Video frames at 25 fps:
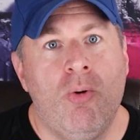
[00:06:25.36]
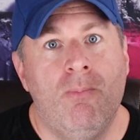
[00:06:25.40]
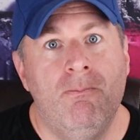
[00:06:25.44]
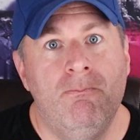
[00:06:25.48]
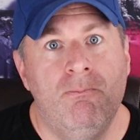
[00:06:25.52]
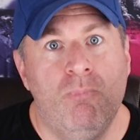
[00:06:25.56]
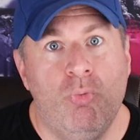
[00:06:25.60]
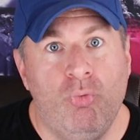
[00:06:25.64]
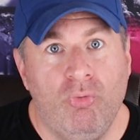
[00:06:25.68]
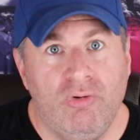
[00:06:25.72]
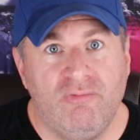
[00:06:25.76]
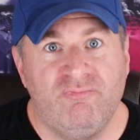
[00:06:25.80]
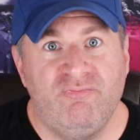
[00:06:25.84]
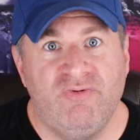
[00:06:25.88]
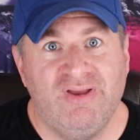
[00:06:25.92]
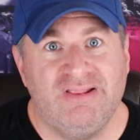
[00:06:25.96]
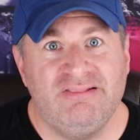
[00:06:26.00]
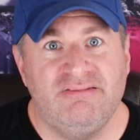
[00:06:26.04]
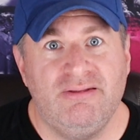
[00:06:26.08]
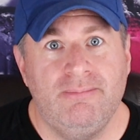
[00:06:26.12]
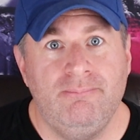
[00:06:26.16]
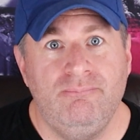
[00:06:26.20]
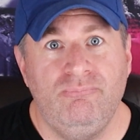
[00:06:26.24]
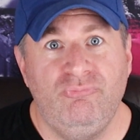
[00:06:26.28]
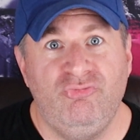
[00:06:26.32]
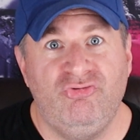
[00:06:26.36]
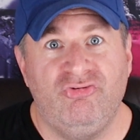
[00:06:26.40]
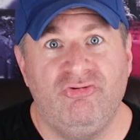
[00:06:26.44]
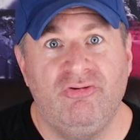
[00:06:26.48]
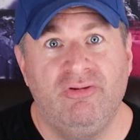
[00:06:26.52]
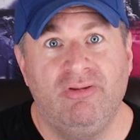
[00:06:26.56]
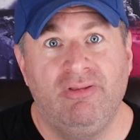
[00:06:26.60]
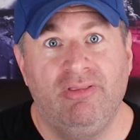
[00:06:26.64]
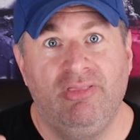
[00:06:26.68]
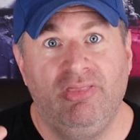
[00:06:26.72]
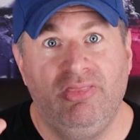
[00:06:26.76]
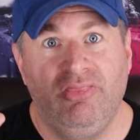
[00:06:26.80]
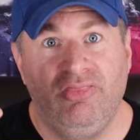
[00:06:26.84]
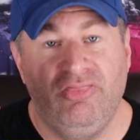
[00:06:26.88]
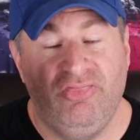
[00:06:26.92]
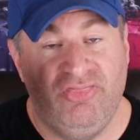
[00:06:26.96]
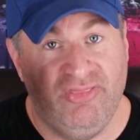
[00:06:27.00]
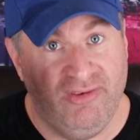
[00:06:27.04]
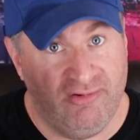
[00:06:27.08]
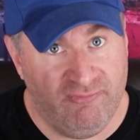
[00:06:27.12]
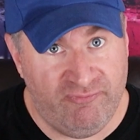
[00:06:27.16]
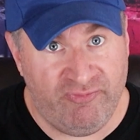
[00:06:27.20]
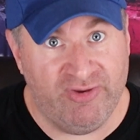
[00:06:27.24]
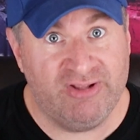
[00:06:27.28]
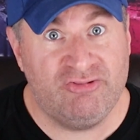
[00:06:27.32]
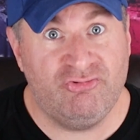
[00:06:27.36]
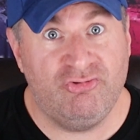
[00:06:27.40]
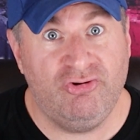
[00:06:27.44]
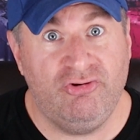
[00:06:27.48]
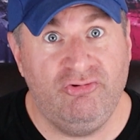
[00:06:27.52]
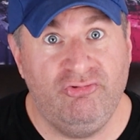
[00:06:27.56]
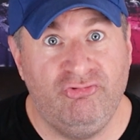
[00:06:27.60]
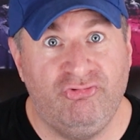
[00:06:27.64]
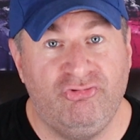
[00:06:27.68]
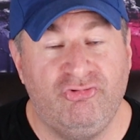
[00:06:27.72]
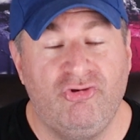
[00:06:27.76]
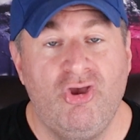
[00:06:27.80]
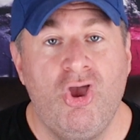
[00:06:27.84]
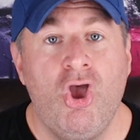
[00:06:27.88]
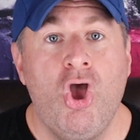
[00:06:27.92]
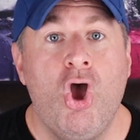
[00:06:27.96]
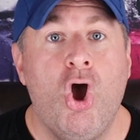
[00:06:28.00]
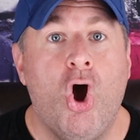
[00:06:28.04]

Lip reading: more victims than victors?